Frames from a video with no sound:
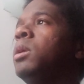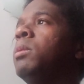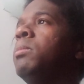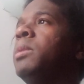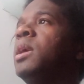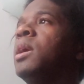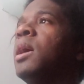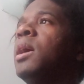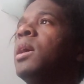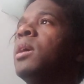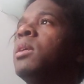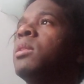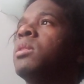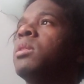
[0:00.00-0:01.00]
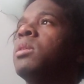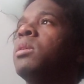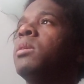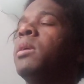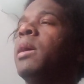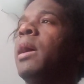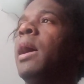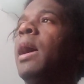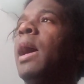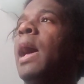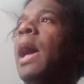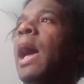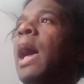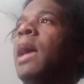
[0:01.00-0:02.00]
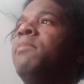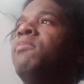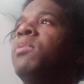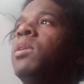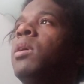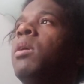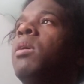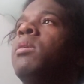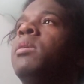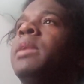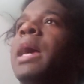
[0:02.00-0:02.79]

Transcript: Because I've learned